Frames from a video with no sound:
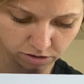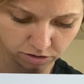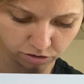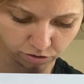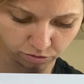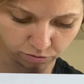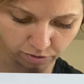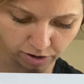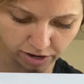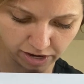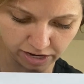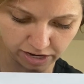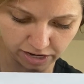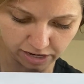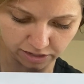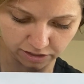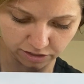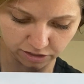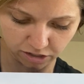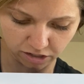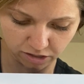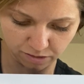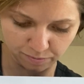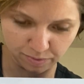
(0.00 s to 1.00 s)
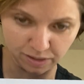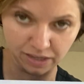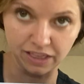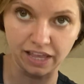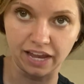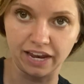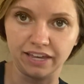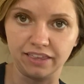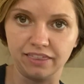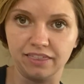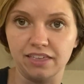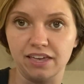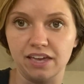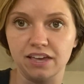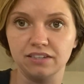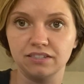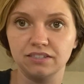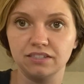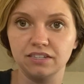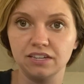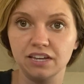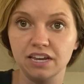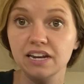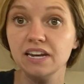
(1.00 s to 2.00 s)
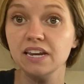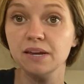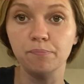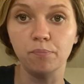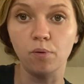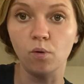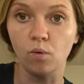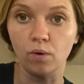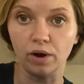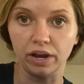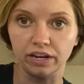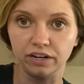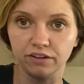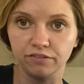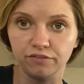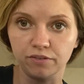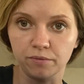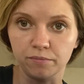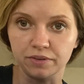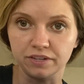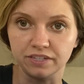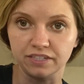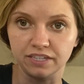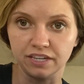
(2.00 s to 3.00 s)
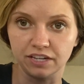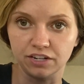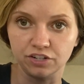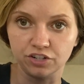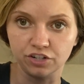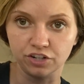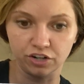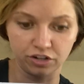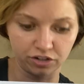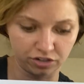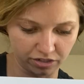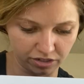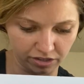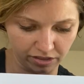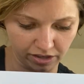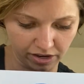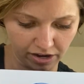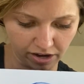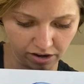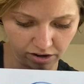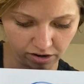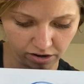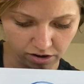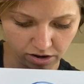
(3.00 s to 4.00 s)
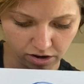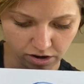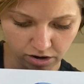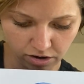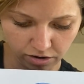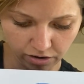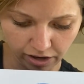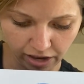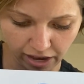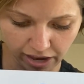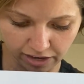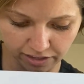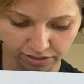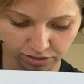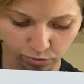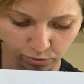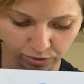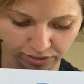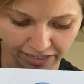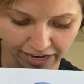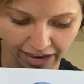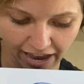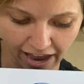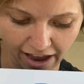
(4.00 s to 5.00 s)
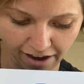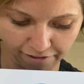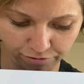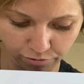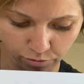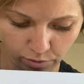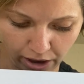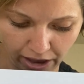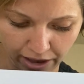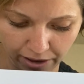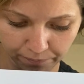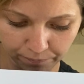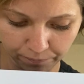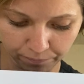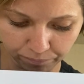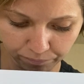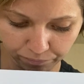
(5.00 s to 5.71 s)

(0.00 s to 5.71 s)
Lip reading: the radius could be like this, any point from the center to there. Okay, so it's halfway.